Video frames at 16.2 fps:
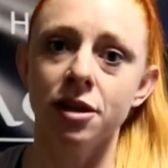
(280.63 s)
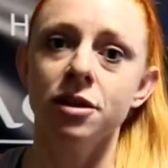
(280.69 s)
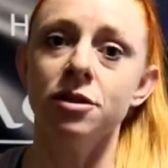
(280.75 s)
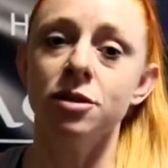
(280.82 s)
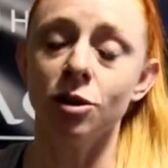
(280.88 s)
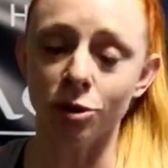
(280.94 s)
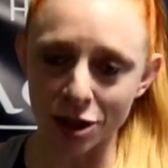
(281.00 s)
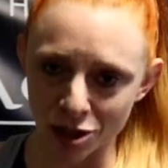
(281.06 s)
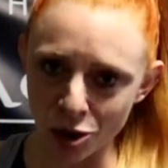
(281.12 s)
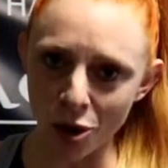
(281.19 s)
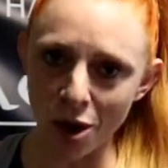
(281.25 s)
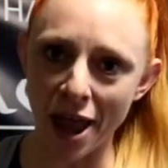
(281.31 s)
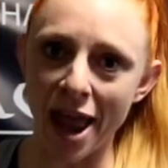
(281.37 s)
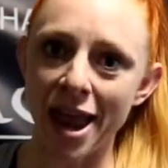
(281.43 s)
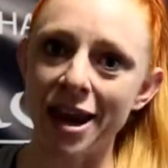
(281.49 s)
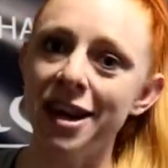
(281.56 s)
So let's go
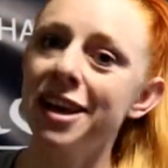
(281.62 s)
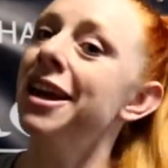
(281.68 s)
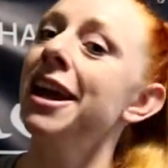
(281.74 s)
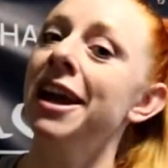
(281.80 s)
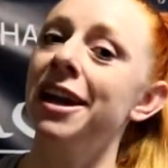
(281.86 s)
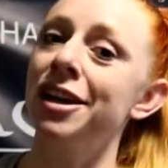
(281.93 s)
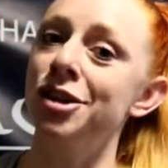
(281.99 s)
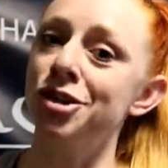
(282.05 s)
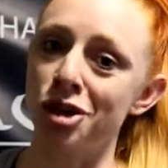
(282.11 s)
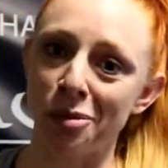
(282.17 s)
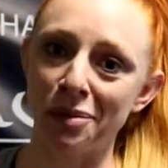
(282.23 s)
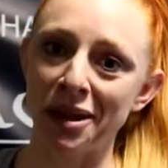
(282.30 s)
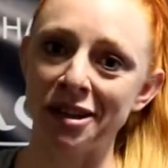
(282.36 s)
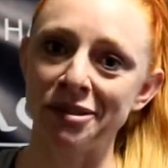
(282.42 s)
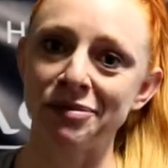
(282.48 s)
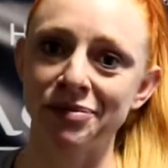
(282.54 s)
ahead and
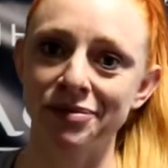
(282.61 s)
jump in.